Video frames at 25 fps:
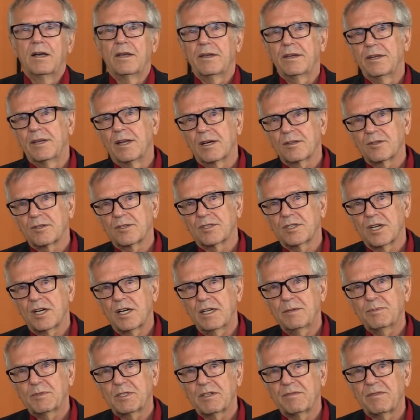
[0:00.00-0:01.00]
In other
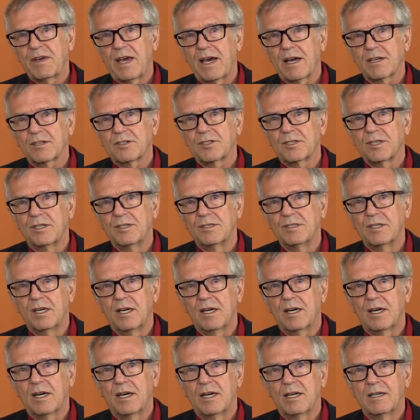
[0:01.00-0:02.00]
types of action,
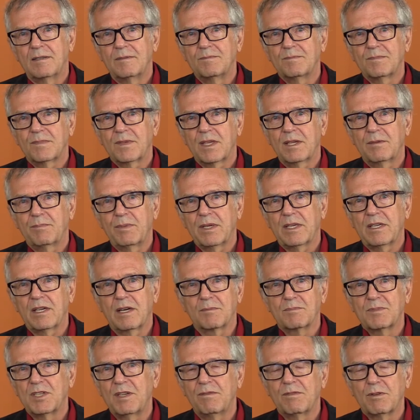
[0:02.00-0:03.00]
it
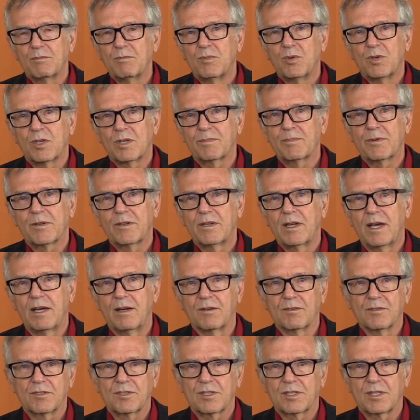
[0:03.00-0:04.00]
becomes even more
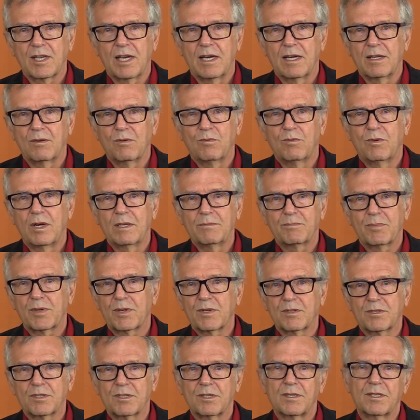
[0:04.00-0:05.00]
pronounced that one
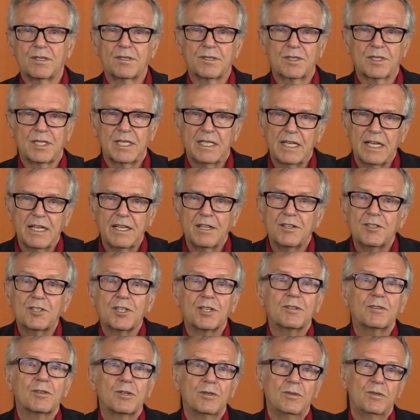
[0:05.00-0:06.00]
person is the
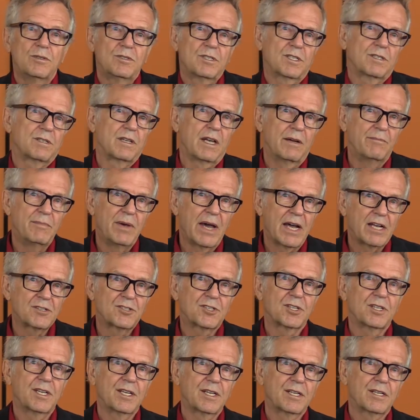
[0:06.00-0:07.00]
agent who's
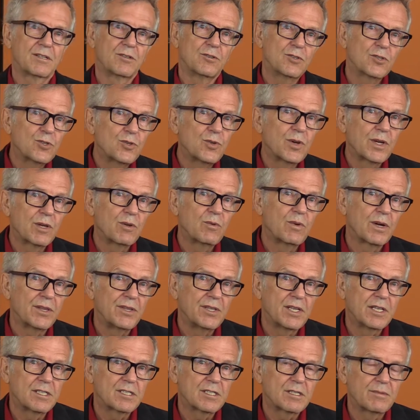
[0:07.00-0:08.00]
imagining and doing what
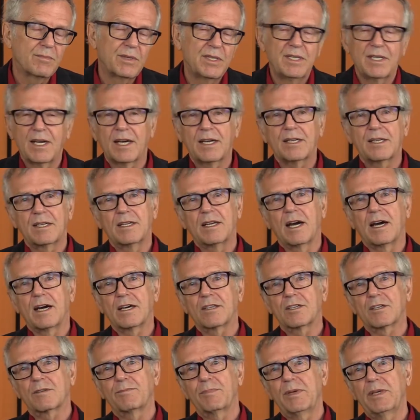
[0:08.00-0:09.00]
needs to be done, and
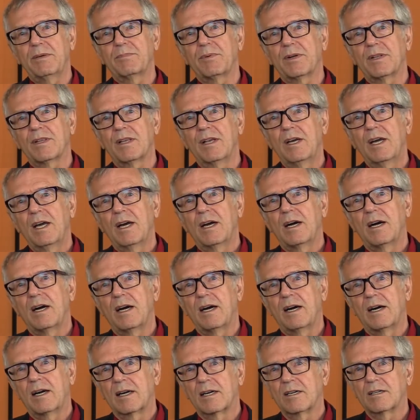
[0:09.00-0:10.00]
other people
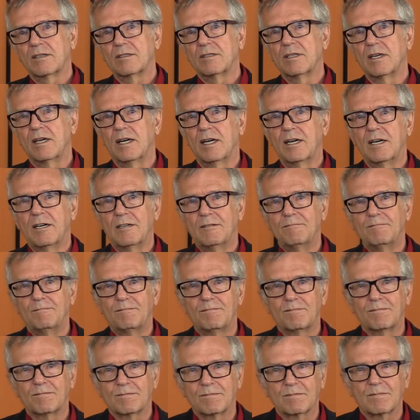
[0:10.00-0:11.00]
are
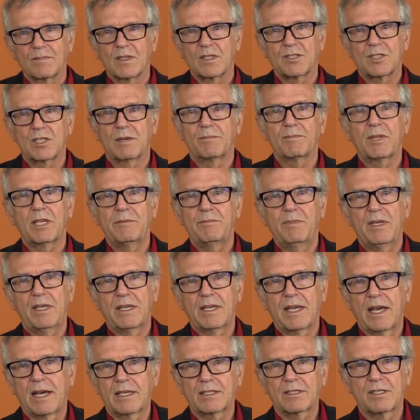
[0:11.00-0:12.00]
simply
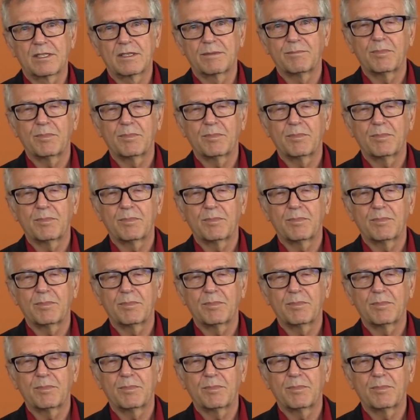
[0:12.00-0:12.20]
being acted